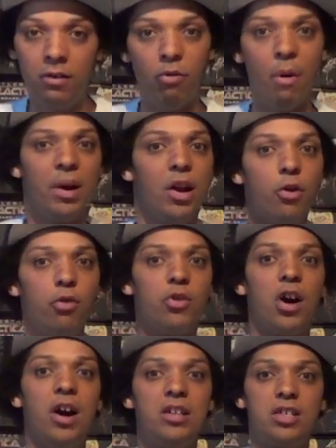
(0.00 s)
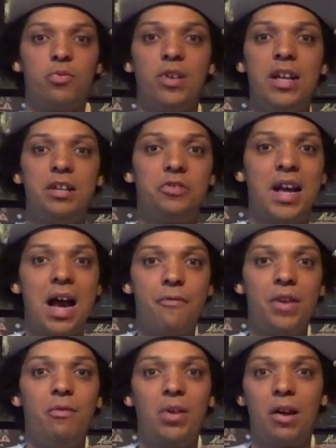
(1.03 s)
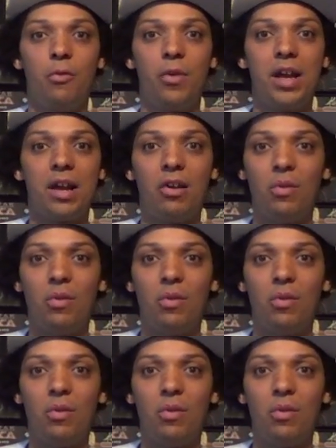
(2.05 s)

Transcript: of my local guys just want to literally have it in like a week and,